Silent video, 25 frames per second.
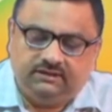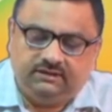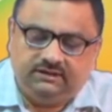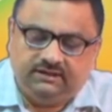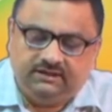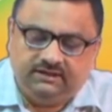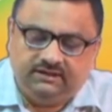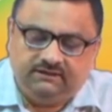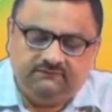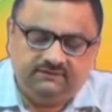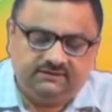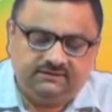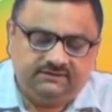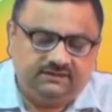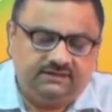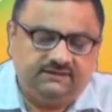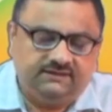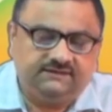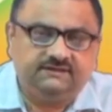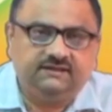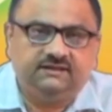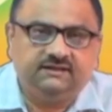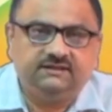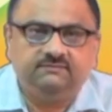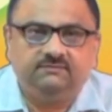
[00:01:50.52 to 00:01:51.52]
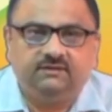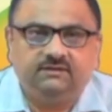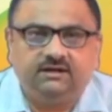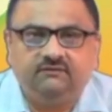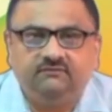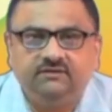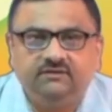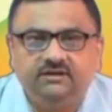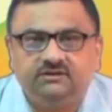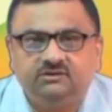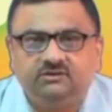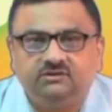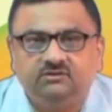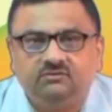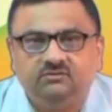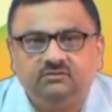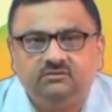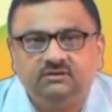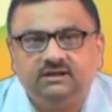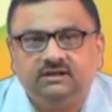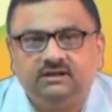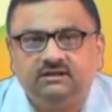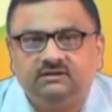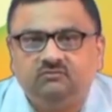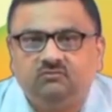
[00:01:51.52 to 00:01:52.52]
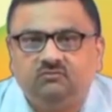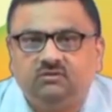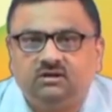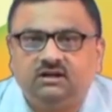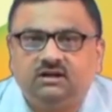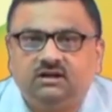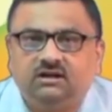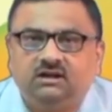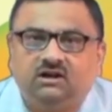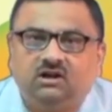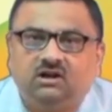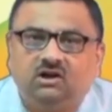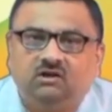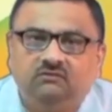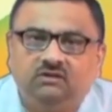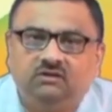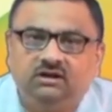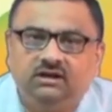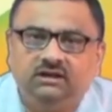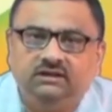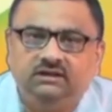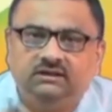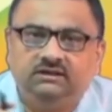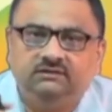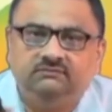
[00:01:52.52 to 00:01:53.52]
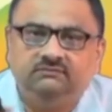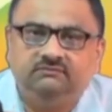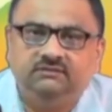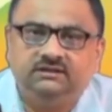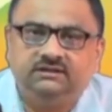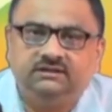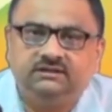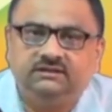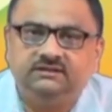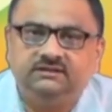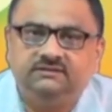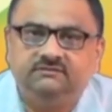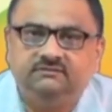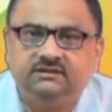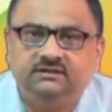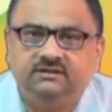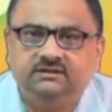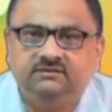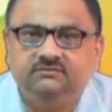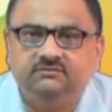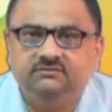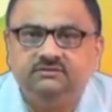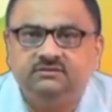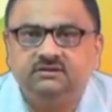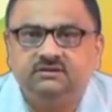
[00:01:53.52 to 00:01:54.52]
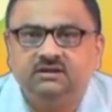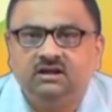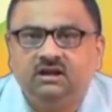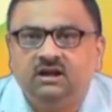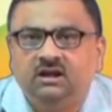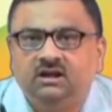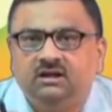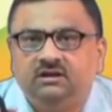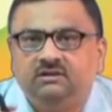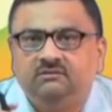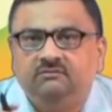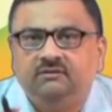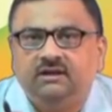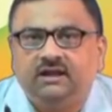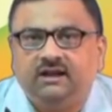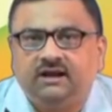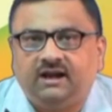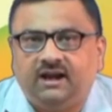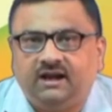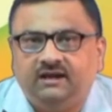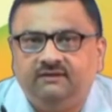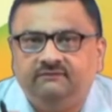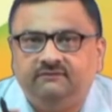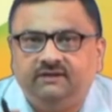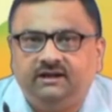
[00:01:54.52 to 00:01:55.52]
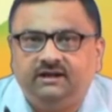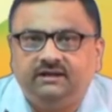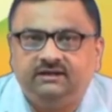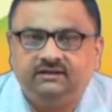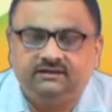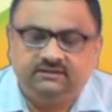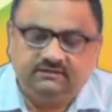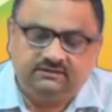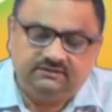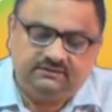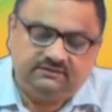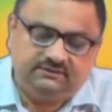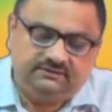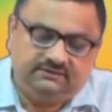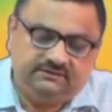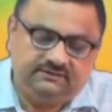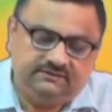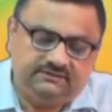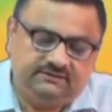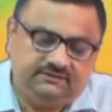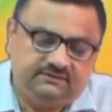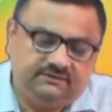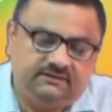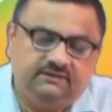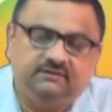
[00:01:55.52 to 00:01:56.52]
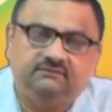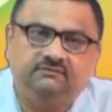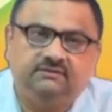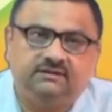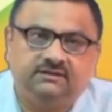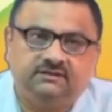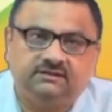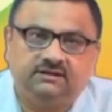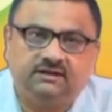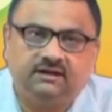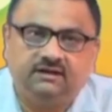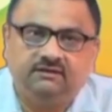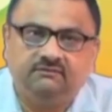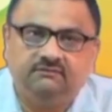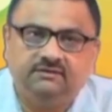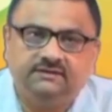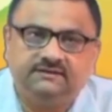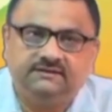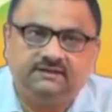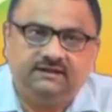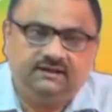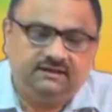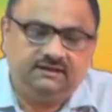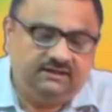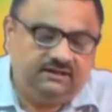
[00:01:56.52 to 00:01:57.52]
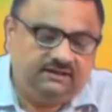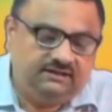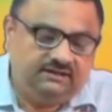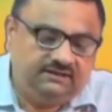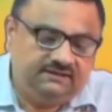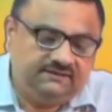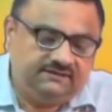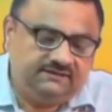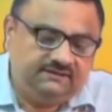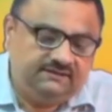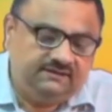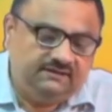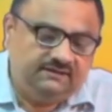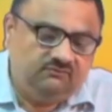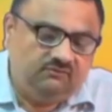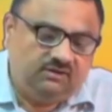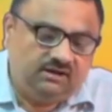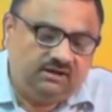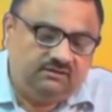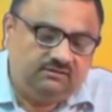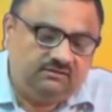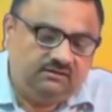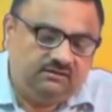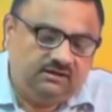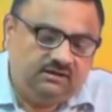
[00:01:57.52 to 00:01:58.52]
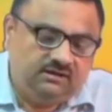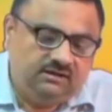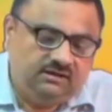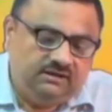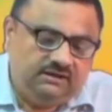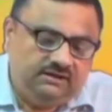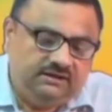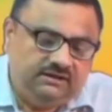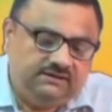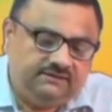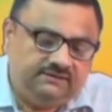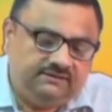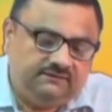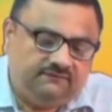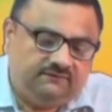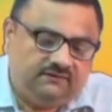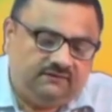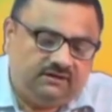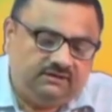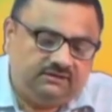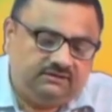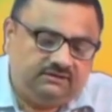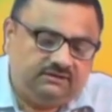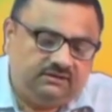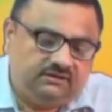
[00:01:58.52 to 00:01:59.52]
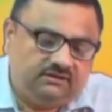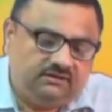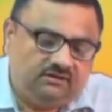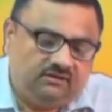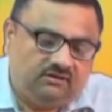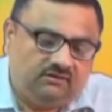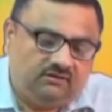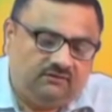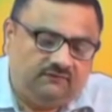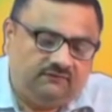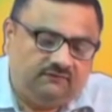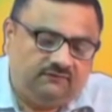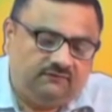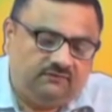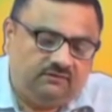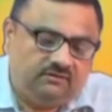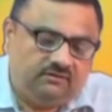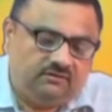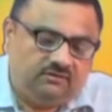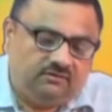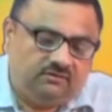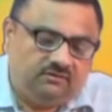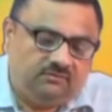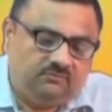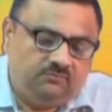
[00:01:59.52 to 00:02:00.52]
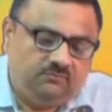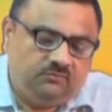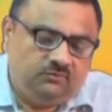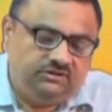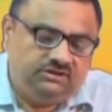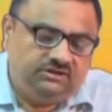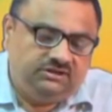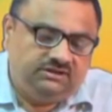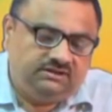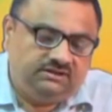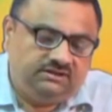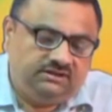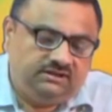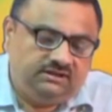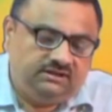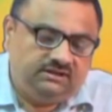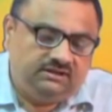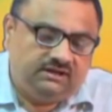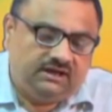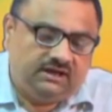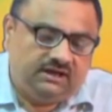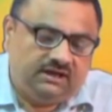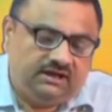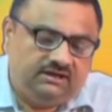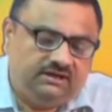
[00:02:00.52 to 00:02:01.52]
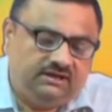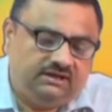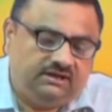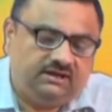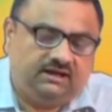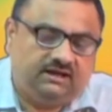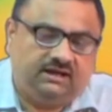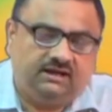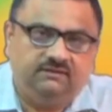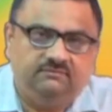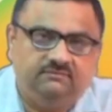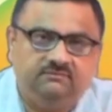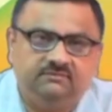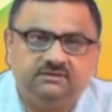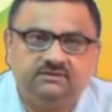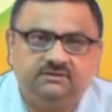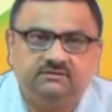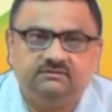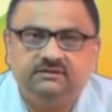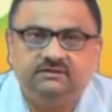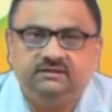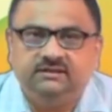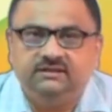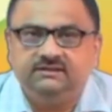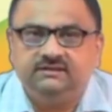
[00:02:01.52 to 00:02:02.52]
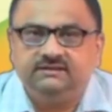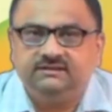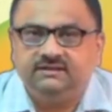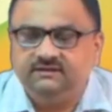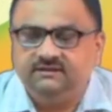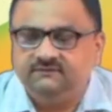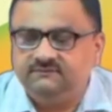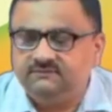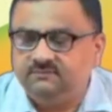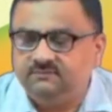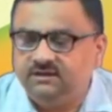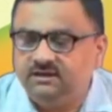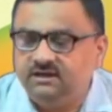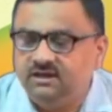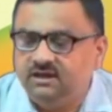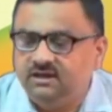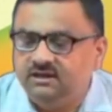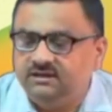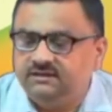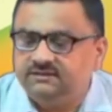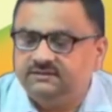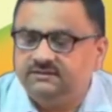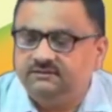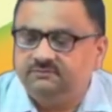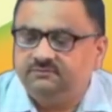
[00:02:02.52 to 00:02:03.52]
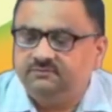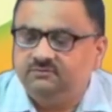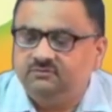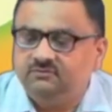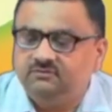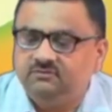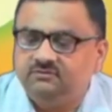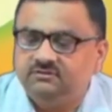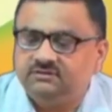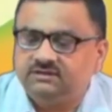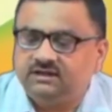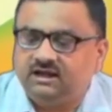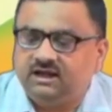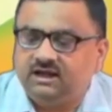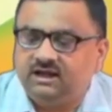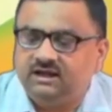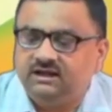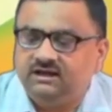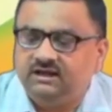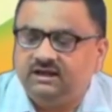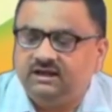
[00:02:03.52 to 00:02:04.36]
derivation as such, but we showed that what are the governing equations we used to arrive at this equation, and we said that this C1 is a function of position and time. So, this gives me, suppose I